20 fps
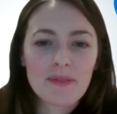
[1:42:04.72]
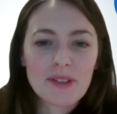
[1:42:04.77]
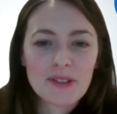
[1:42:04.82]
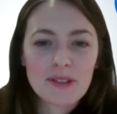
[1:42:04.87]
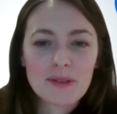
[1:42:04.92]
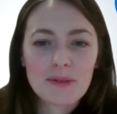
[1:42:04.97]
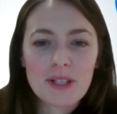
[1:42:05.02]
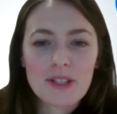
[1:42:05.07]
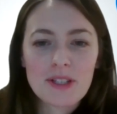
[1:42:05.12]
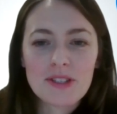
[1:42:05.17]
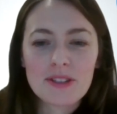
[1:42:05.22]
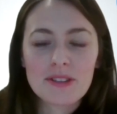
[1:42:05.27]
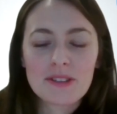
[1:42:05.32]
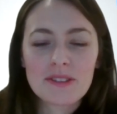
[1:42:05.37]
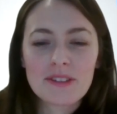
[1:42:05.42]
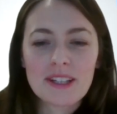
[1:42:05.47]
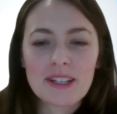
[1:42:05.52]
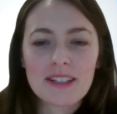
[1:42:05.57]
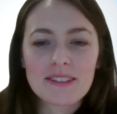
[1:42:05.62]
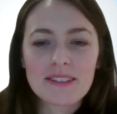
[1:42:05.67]
There's a
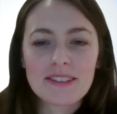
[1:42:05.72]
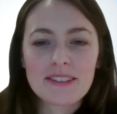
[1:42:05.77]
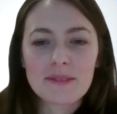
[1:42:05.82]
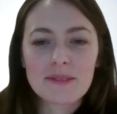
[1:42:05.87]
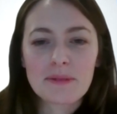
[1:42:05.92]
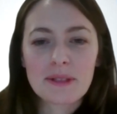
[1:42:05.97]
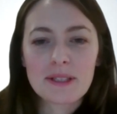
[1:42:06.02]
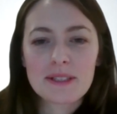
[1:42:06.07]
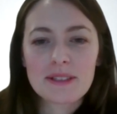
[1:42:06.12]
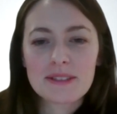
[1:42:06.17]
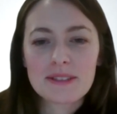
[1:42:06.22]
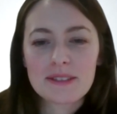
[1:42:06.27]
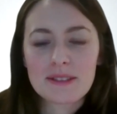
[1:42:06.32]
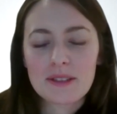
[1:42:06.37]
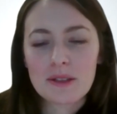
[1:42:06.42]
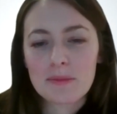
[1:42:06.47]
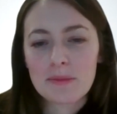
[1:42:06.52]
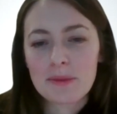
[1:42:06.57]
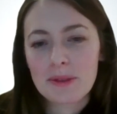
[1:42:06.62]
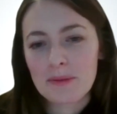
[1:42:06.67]
question that segues
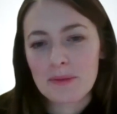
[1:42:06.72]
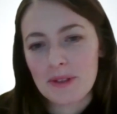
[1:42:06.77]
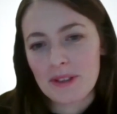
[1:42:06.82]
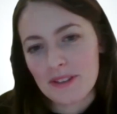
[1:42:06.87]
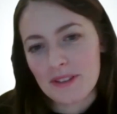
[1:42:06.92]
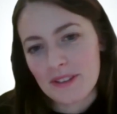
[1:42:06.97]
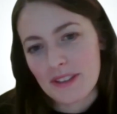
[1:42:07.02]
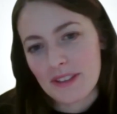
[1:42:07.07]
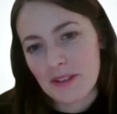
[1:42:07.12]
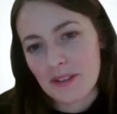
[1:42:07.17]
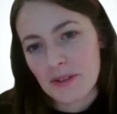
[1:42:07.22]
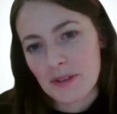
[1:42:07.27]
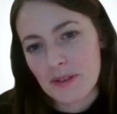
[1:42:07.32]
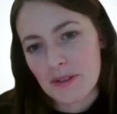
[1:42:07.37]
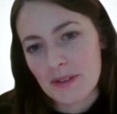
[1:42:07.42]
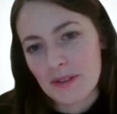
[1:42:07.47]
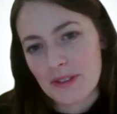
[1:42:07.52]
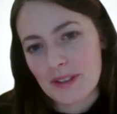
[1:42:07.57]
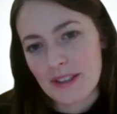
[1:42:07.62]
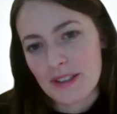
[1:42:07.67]
pretty well
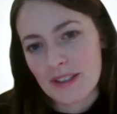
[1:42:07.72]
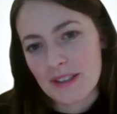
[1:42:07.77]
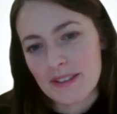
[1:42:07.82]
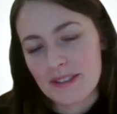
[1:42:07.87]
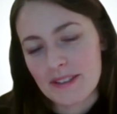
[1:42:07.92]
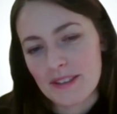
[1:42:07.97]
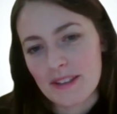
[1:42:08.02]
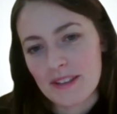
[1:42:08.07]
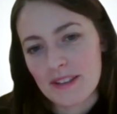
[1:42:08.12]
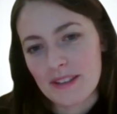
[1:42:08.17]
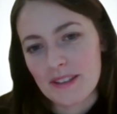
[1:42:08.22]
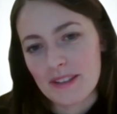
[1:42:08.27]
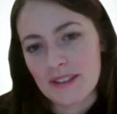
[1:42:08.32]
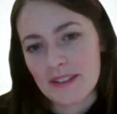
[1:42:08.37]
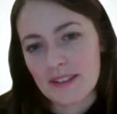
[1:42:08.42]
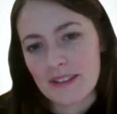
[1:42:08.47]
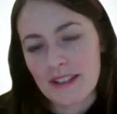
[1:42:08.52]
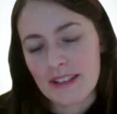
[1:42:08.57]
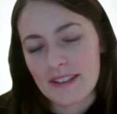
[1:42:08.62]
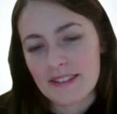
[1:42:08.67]
here into
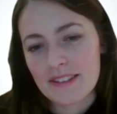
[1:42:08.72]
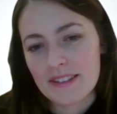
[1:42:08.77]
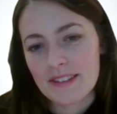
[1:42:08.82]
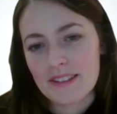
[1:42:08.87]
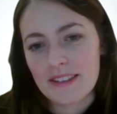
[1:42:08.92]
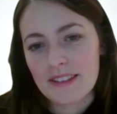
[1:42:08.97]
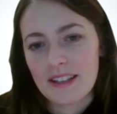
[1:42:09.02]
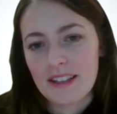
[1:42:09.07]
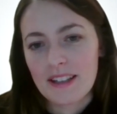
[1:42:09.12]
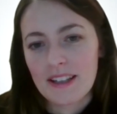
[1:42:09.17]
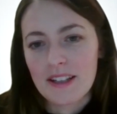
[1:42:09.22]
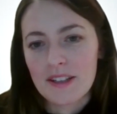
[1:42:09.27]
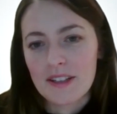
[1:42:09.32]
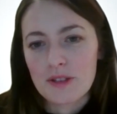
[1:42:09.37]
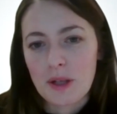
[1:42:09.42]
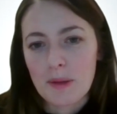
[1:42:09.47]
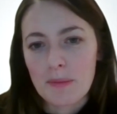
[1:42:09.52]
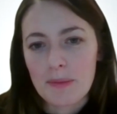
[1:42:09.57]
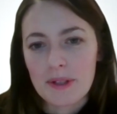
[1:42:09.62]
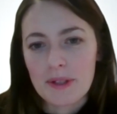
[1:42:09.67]
the next
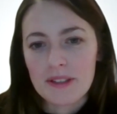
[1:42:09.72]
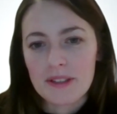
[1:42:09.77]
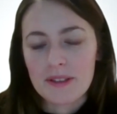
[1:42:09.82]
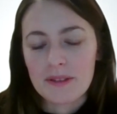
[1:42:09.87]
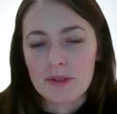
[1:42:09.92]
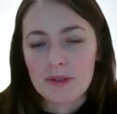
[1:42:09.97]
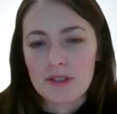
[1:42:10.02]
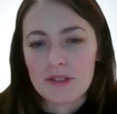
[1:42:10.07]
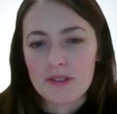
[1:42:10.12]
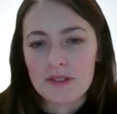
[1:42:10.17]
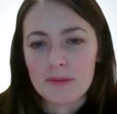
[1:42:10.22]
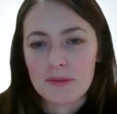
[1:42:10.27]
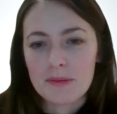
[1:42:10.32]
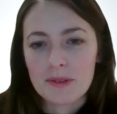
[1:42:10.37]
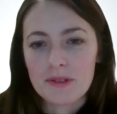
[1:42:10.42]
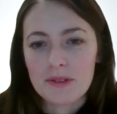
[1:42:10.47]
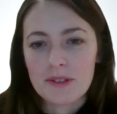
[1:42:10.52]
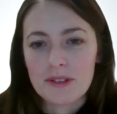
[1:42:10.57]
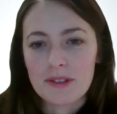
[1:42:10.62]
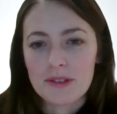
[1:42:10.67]
topic, which is
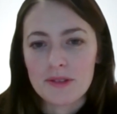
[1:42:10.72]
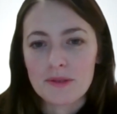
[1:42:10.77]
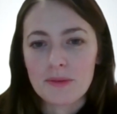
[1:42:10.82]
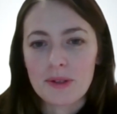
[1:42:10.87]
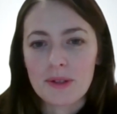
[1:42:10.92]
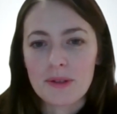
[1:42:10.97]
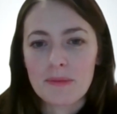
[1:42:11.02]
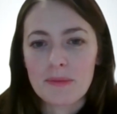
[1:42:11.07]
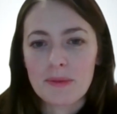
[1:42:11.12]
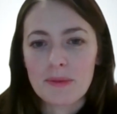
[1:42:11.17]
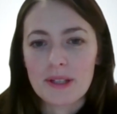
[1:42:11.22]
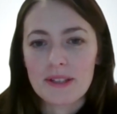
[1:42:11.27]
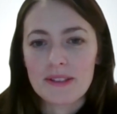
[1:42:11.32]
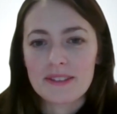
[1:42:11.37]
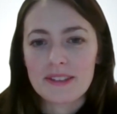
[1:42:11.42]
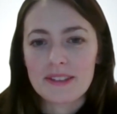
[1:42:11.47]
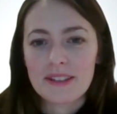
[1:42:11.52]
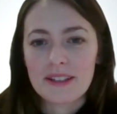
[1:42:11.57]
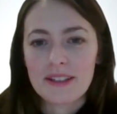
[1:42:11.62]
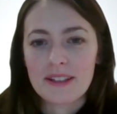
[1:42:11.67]
similar to this one, but
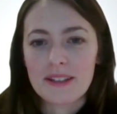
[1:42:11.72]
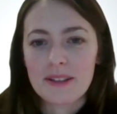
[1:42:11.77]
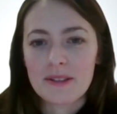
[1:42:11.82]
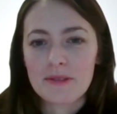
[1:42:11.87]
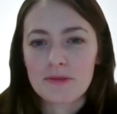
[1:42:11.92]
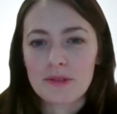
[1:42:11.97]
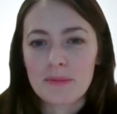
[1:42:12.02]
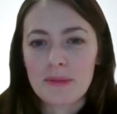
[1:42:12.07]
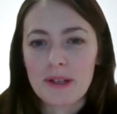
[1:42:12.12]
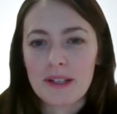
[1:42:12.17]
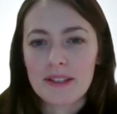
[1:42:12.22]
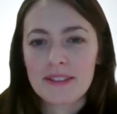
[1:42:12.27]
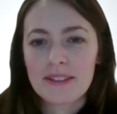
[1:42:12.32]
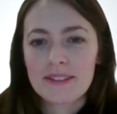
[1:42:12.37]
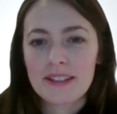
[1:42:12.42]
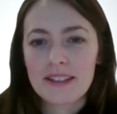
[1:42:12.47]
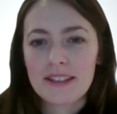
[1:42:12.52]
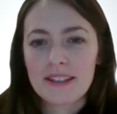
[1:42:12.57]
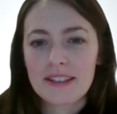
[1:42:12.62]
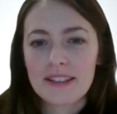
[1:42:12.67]
from
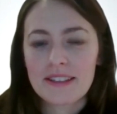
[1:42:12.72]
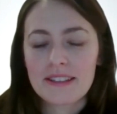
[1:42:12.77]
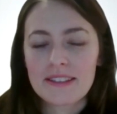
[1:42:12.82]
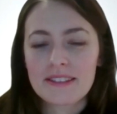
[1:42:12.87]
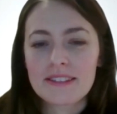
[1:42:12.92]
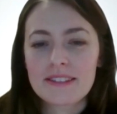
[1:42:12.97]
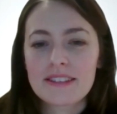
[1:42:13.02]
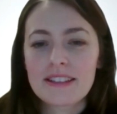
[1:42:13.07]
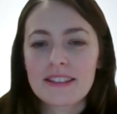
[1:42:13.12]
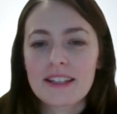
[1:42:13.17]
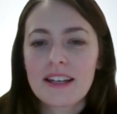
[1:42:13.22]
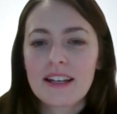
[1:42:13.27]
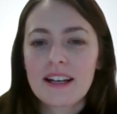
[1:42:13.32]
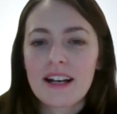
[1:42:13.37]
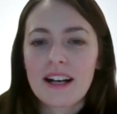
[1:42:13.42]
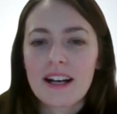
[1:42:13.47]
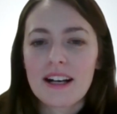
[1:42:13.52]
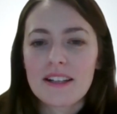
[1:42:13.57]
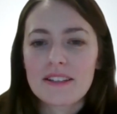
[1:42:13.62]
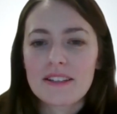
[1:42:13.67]
Anita Higgins,
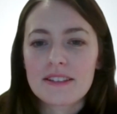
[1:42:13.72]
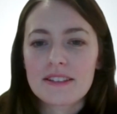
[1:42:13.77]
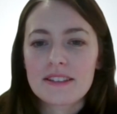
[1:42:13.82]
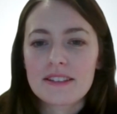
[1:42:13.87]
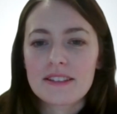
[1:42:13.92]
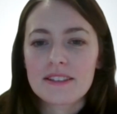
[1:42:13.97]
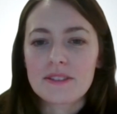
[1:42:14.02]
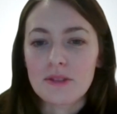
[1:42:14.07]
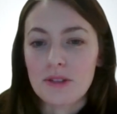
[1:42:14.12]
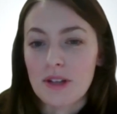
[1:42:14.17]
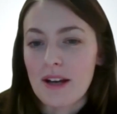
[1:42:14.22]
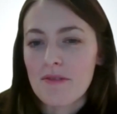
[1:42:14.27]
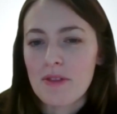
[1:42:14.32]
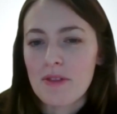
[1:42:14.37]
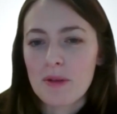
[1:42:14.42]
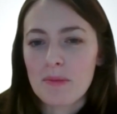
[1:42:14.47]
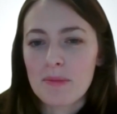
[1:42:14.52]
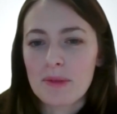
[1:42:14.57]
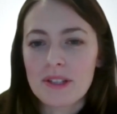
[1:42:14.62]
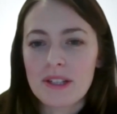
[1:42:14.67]
have
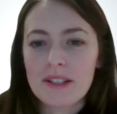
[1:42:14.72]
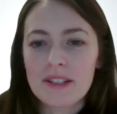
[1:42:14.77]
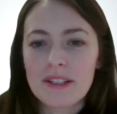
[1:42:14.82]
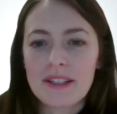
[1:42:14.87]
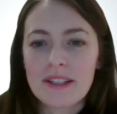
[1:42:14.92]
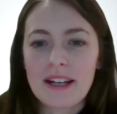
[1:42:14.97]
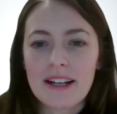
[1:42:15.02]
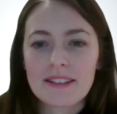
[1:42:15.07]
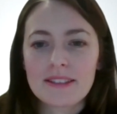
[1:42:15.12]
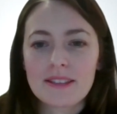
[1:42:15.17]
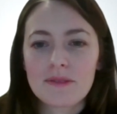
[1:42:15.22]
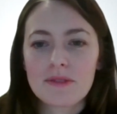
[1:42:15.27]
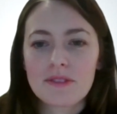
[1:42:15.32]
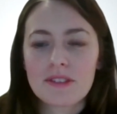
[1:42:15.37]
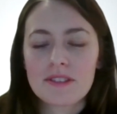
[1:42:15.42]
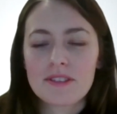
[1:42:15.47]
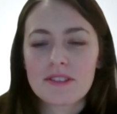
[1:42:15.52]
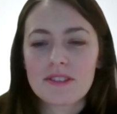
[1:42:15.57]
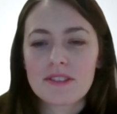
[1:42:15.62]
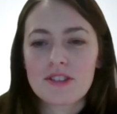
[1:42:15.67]
there been any active
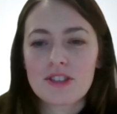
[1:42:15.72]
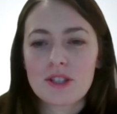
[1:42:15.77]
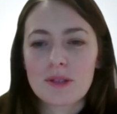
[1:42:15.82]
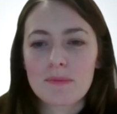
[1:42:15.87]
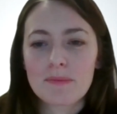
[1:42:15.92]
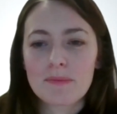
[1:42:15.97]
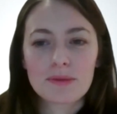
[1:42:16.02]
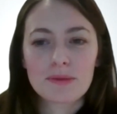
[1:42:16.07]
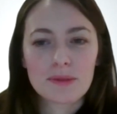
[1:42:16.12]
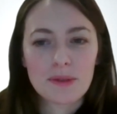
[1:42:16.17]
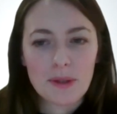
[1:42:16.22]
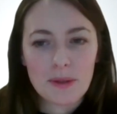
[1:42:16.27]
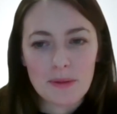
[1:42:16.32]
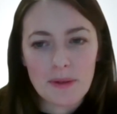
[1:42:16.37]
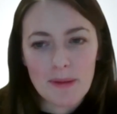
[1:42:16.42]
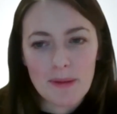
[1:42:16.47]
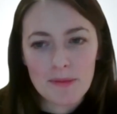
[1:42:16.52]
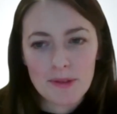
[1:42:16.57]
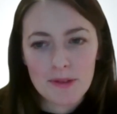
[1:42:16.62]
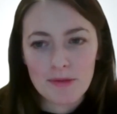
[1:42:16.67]
citizenship
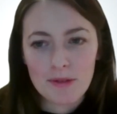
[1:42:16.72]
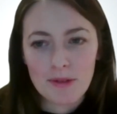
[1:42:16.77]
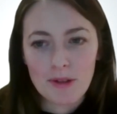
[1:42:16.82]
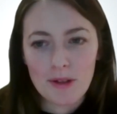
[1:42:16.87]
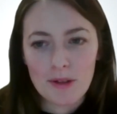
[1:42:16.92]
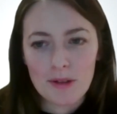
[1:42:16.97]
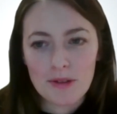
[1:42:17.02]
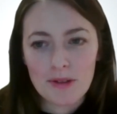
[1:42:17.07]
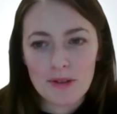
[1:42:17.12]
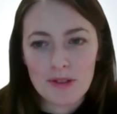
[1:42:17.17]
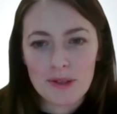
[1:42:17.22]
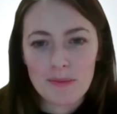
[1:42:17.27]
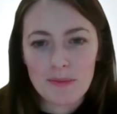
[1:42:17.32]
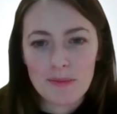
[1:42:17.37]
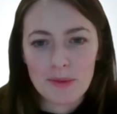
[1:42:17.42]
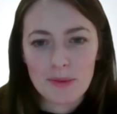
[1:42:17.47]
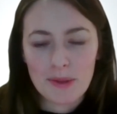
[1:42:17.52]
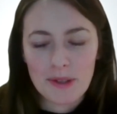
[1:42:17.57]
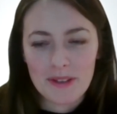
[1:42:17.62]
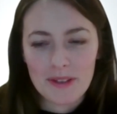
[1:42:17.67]
programs for learners in
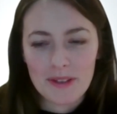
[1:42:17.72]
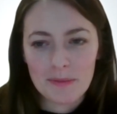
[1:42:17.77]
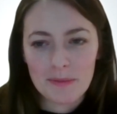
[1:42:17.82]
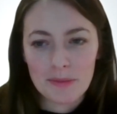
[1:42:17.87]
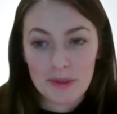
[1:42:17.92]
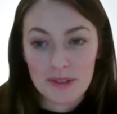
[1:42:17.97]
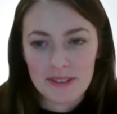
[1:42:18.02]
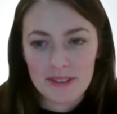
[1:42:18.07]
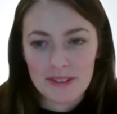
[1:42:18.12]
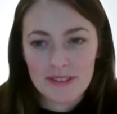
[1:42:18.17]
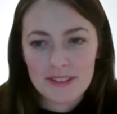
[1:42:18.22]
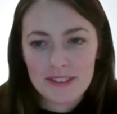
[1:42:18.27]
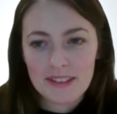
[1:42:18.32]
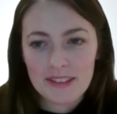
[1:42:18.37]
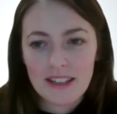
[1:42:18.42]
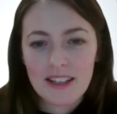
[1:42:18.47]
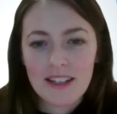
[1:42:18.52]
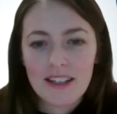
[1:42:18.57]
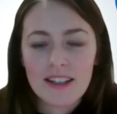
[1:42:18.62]
prisons?